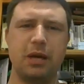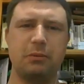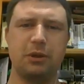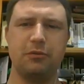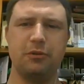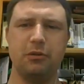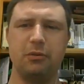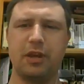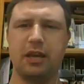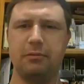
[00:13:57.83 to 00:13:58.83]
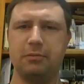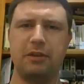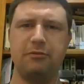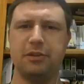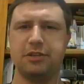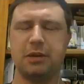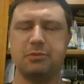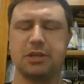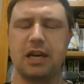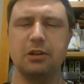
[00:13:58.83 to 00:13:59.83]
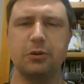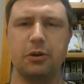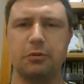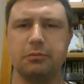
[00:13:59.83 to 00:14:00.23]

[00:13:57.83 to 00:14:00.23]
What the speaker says: able to confirm if they fit the same scale or not.